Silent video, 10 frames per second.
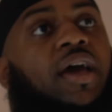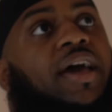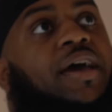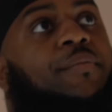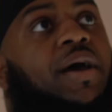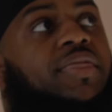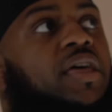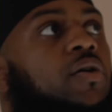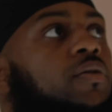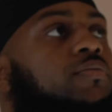and they
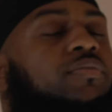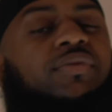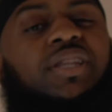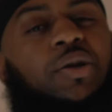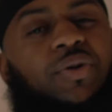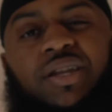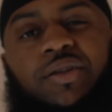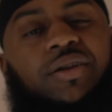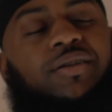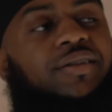know what
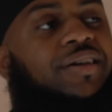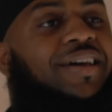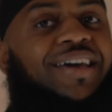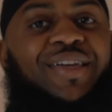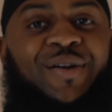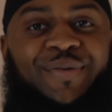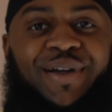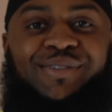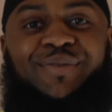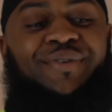they're doing, and they'll be
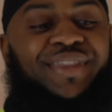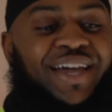able to put